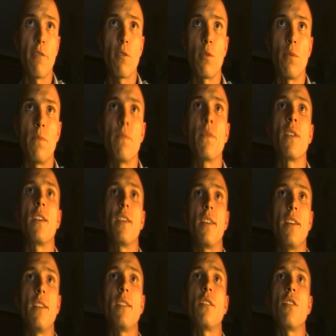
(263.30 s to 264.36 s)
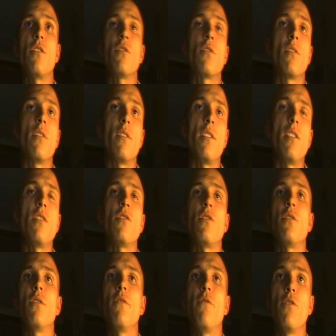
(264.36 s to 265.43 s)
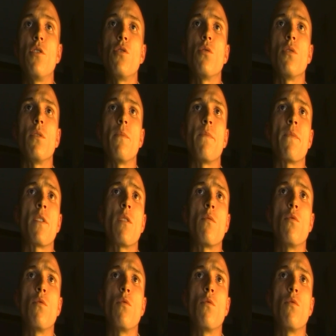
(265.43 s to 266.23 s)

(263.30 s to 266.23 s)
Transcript: Therefore, each individual